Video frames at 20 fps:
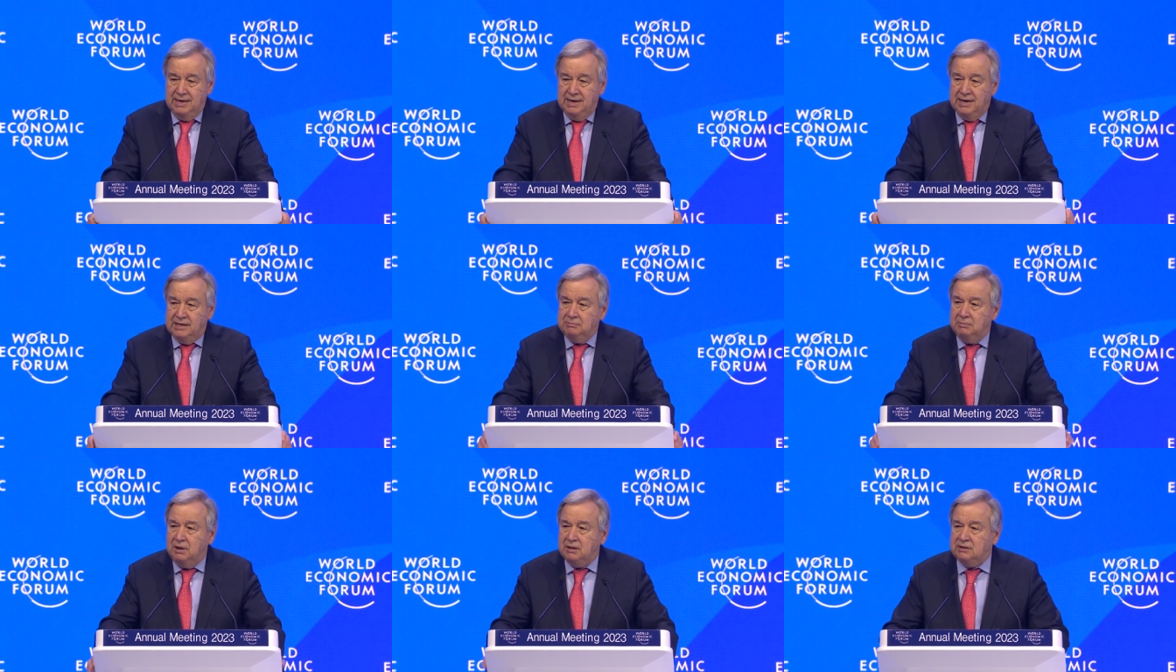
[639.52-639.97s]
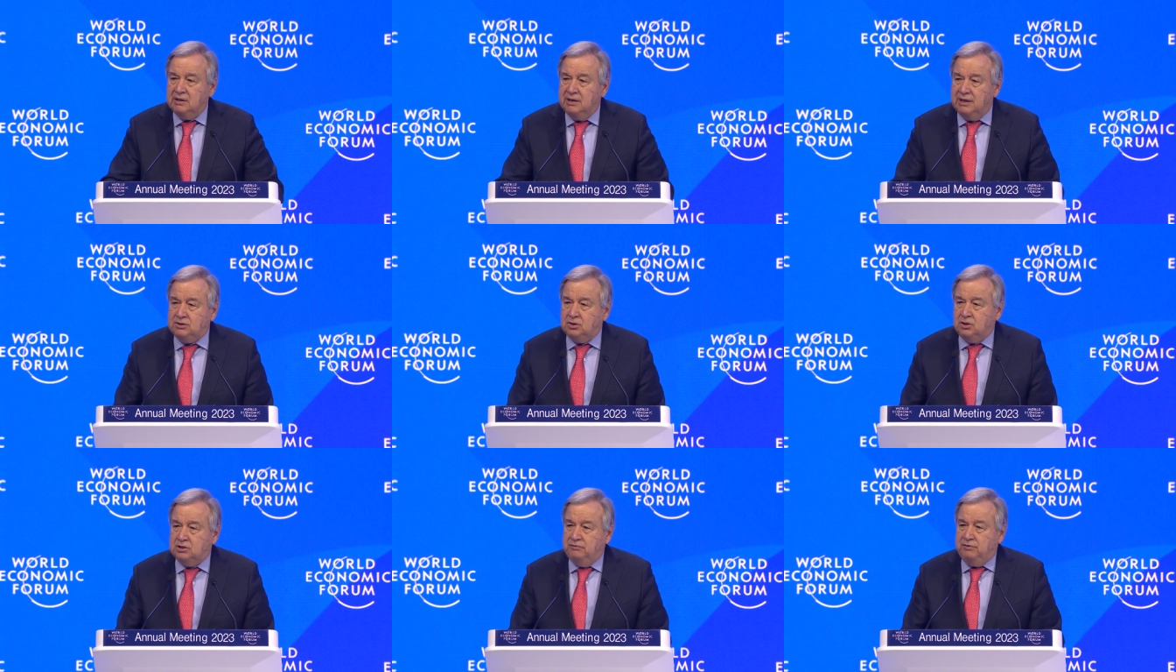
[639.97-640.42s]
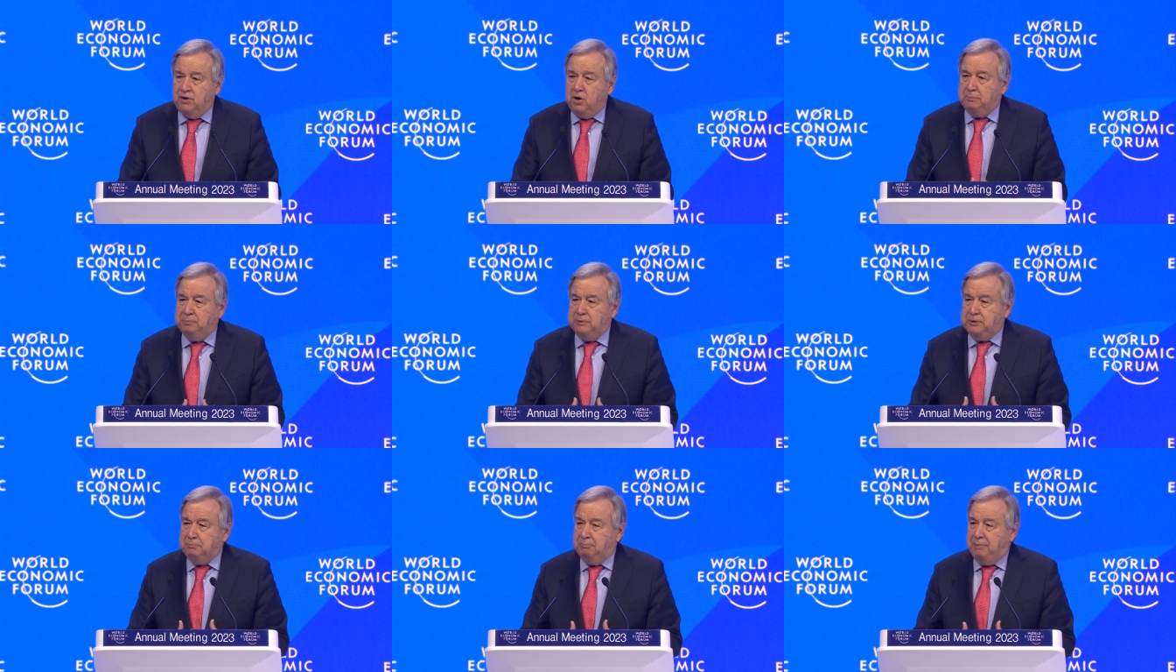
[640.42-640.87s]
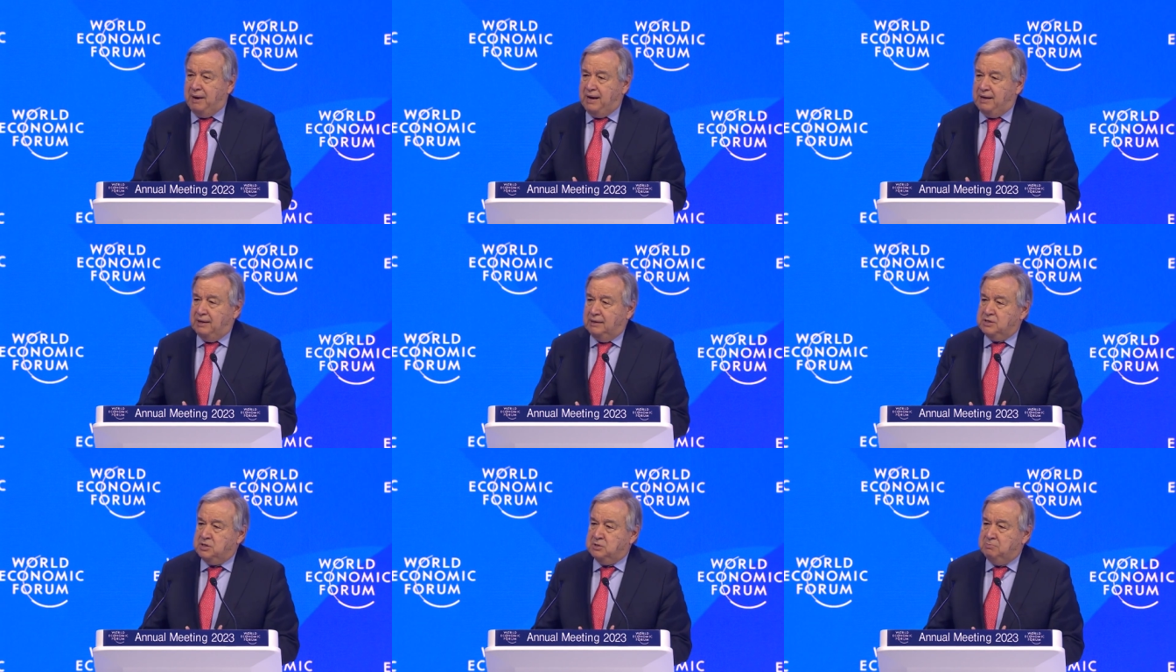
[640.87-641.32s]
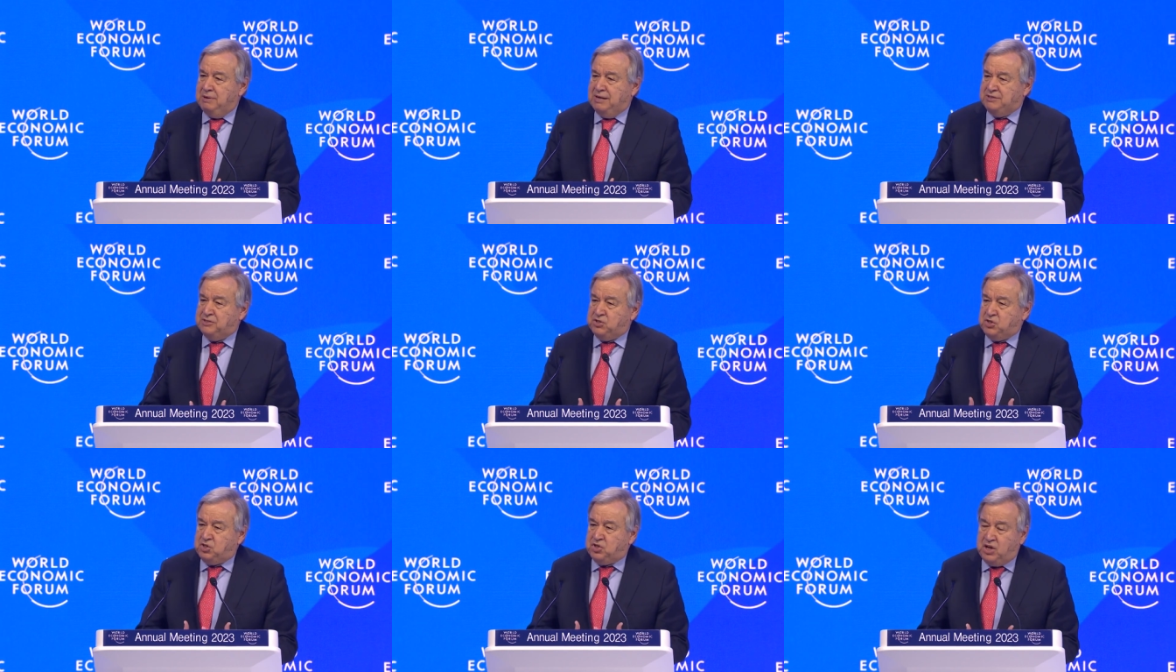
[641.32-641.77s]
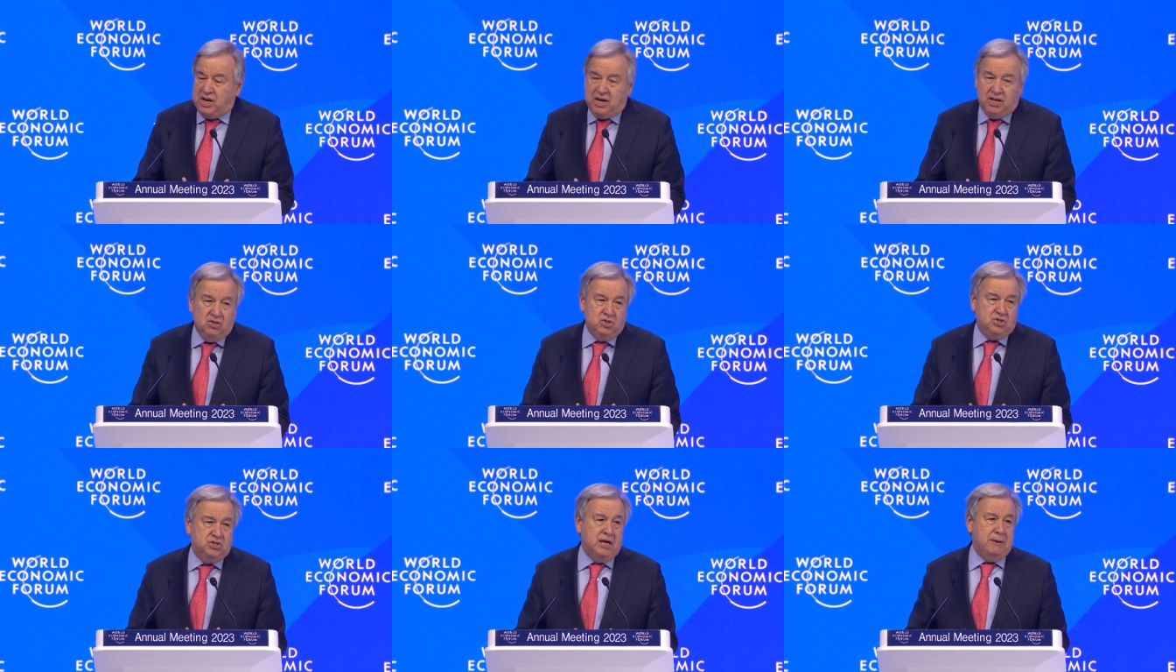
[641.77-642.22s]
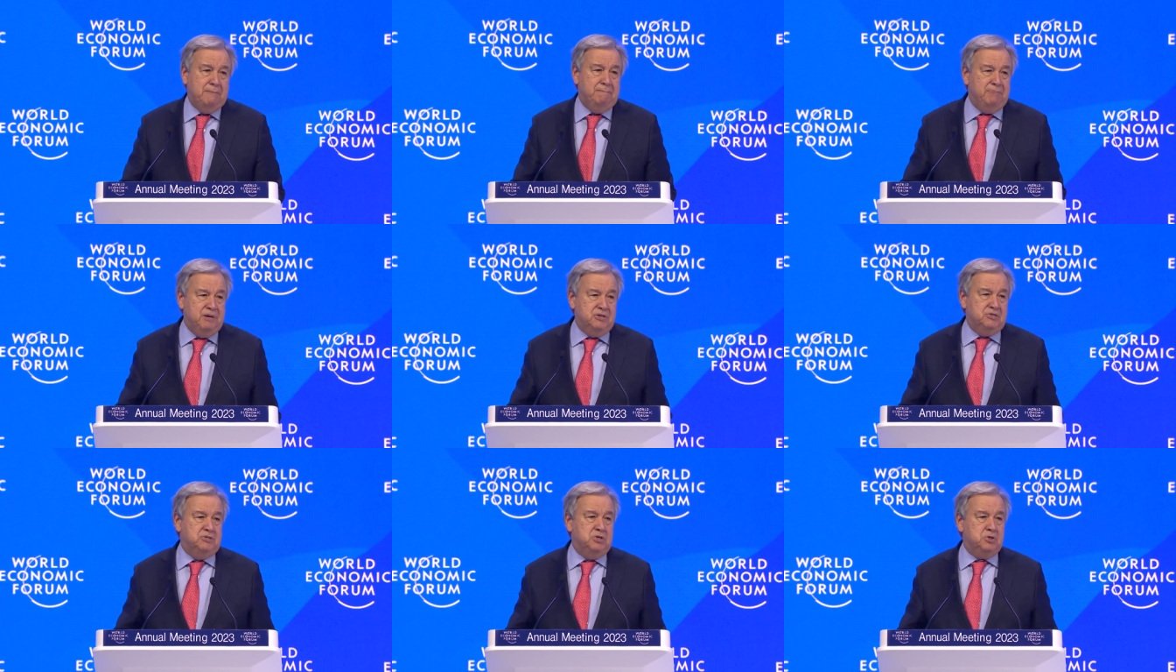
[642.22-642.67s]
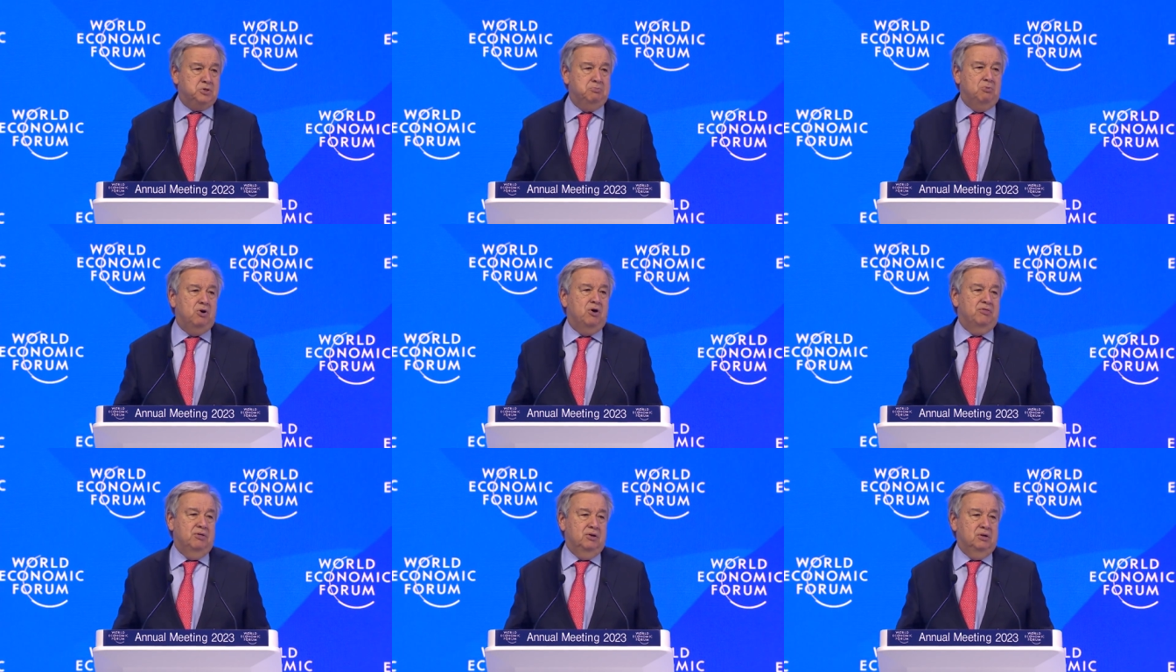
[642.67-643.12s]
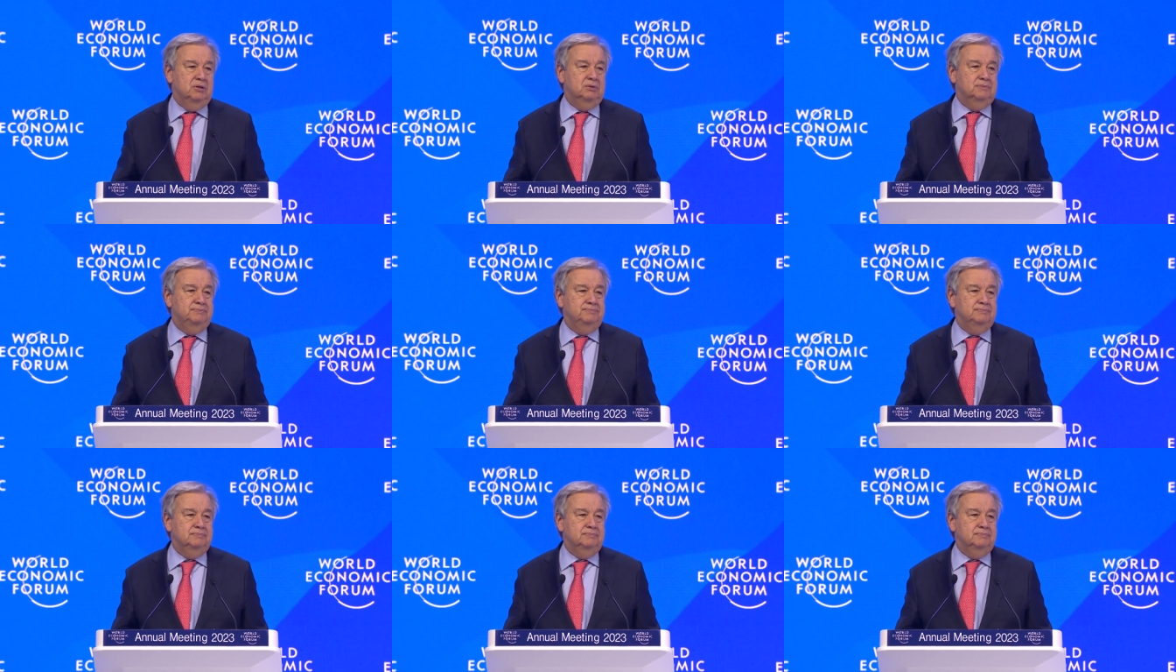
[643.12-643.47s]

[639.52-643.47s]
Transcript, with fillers: And multilateral development banks must change their business model